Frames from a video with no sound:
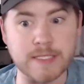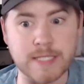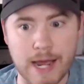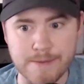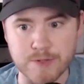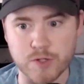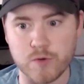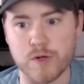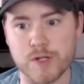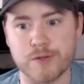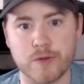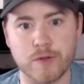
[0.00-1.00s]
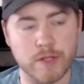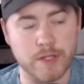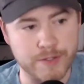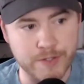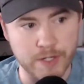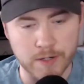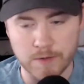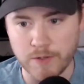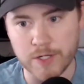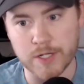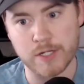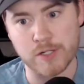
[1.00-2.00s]
time scores. So you're
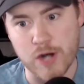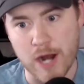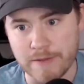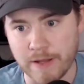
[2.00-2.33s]
going to drive